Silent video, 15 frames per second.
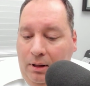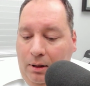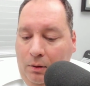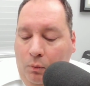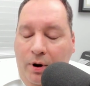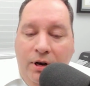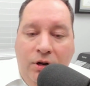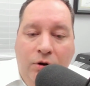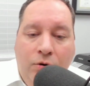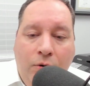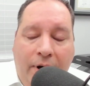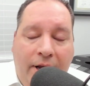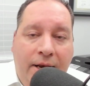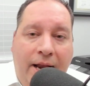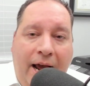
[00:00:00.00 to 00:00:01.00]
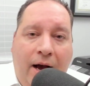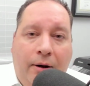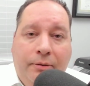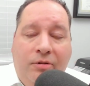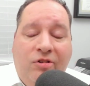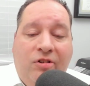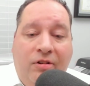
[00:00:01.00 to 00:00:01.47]
When you
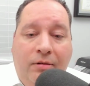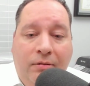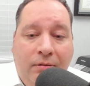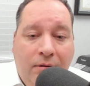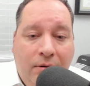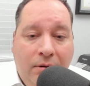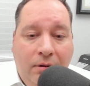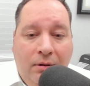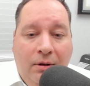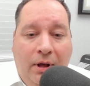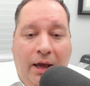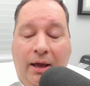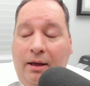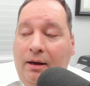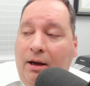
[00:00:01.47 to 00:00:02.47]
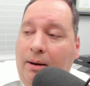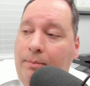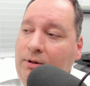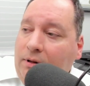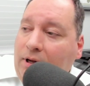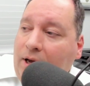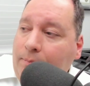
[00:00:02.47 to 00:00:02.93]
announce, hey,
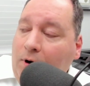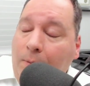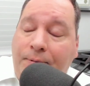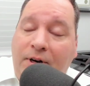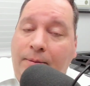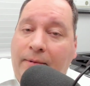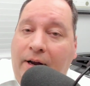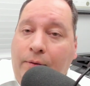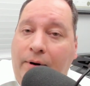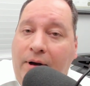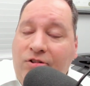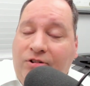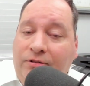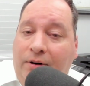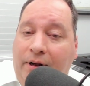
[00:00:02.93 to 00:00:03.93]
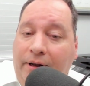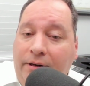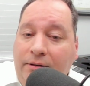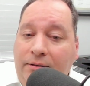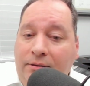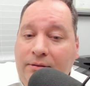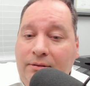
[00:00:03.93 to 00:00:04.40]
I'm opening my restaurant,